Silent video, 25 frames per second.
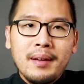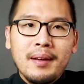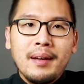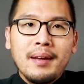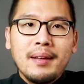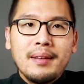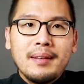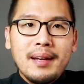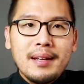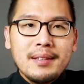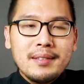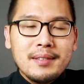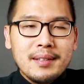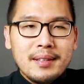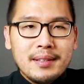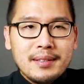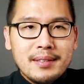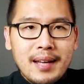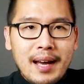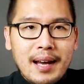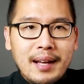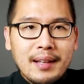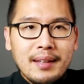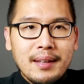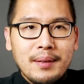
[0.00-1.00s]
That's
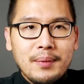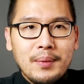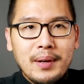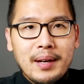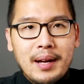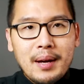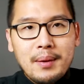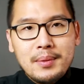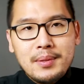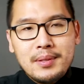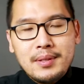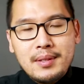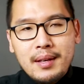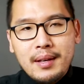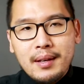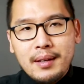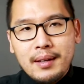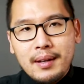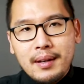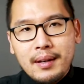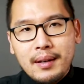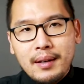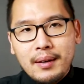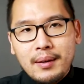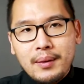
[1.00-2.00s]
exactly what I was
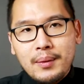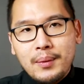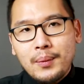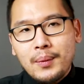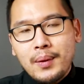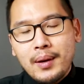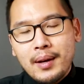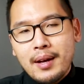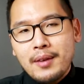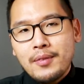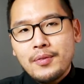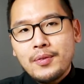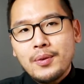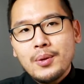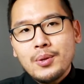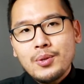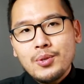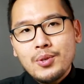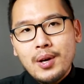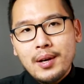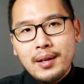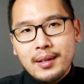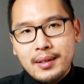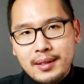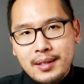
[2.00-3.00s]
thinking when I first
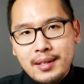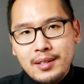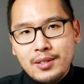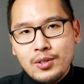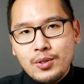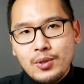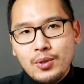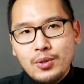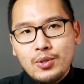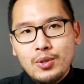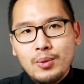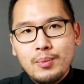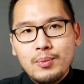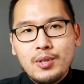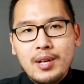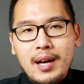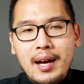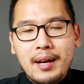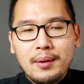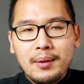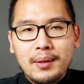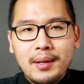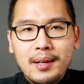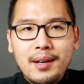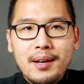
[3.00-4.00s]
started this YouTube
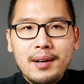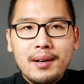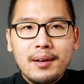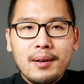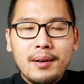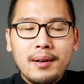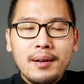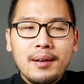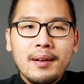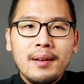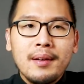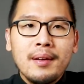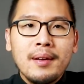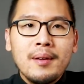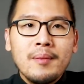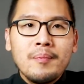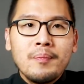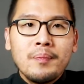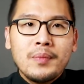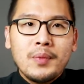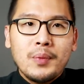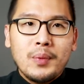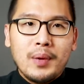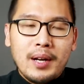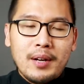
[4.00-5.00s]
channel here.
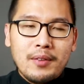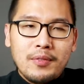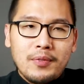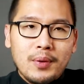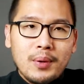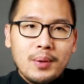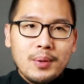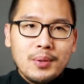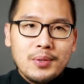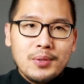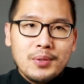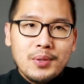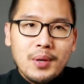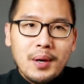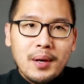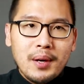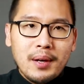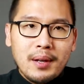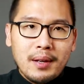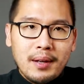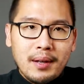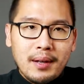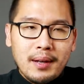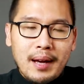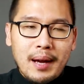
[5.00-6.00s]
When I first
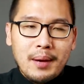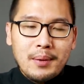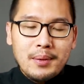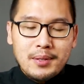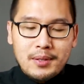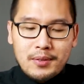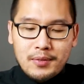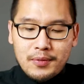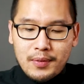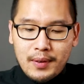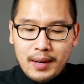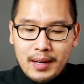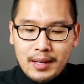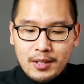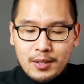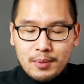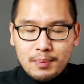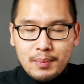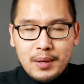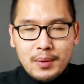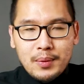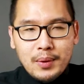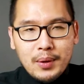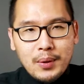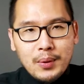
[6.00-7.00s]
started, I was afraid to
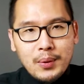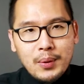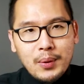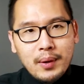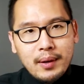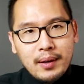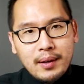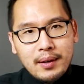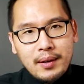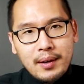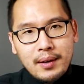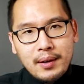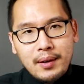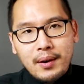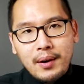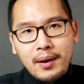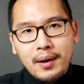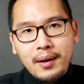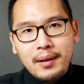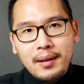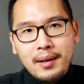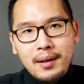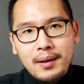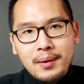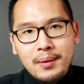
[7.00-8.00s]
be recorded on
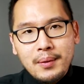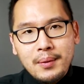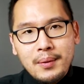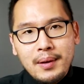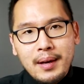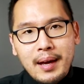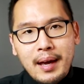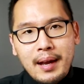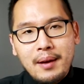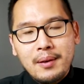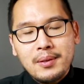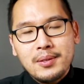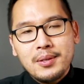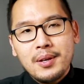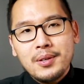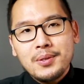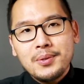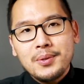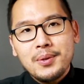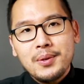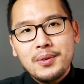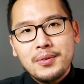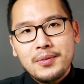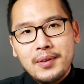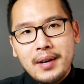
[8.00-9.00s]
audio, and I was
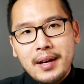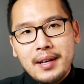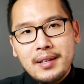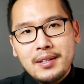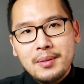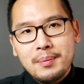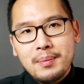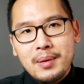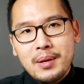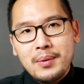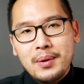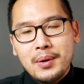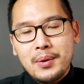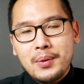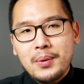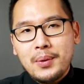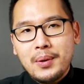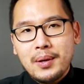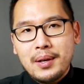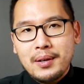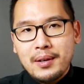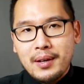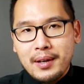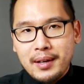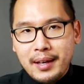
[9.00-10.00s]
also afraid to be
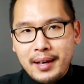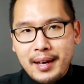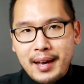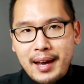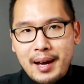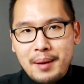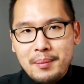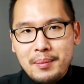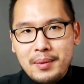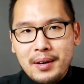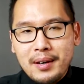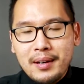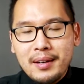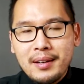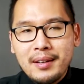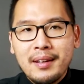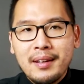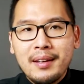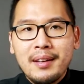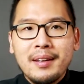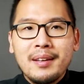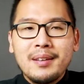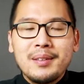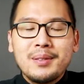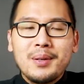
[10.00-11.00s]
recorded on camera.
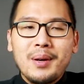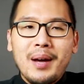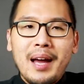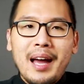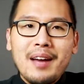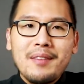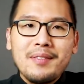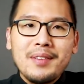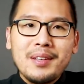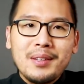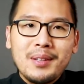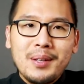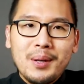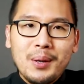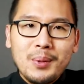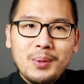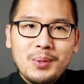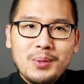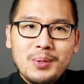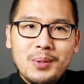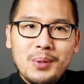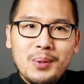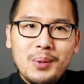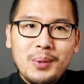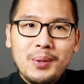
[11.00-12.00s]
So having
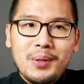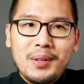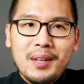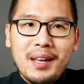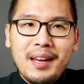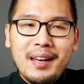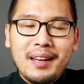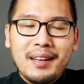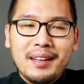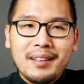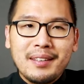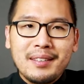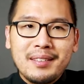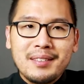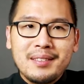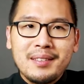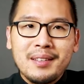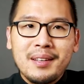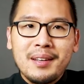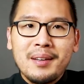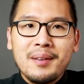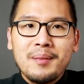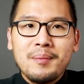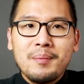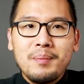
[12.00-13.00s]
those two things
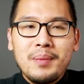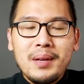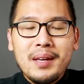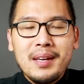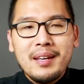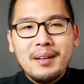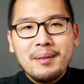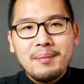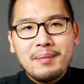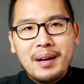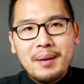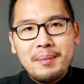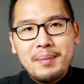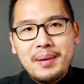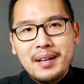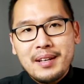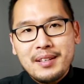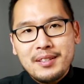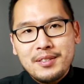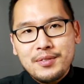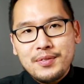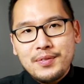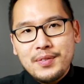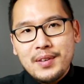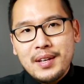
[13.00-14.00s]
being my
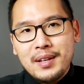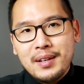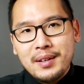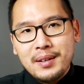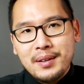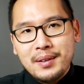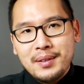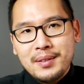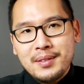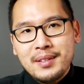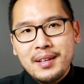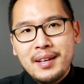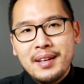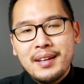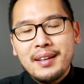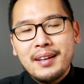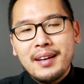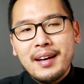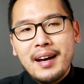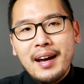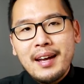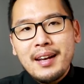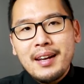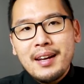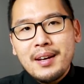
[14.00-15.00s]
biggest fears,
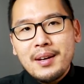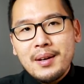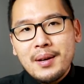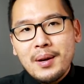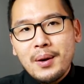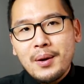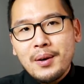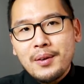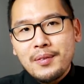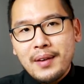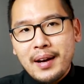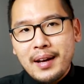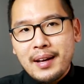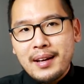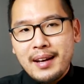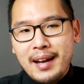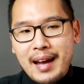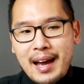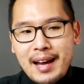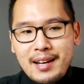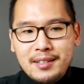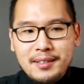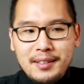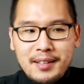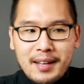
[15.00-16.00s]
I didn't know if I could
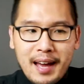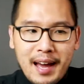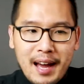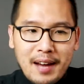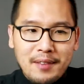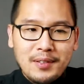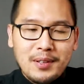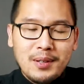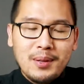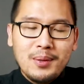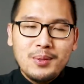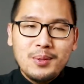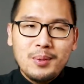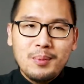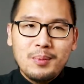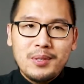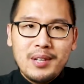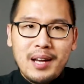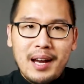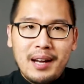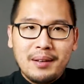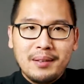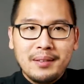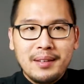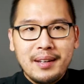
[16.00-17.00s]
actually have a YouTube
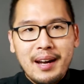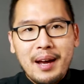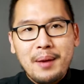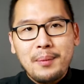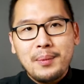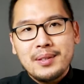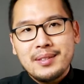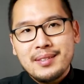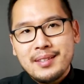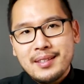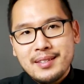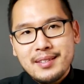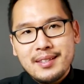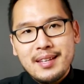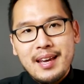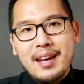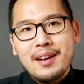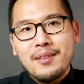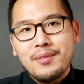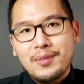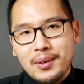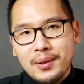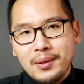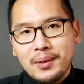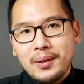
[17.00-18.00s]
channel that I would sustain
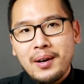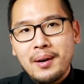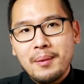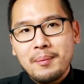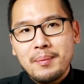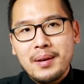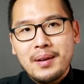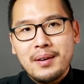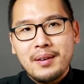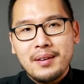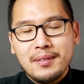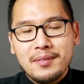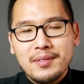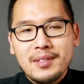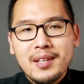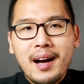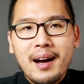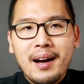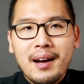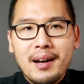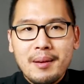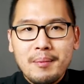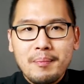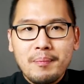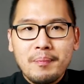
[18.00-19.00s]
for a long period of
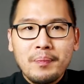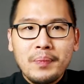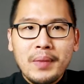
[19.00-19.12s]
time.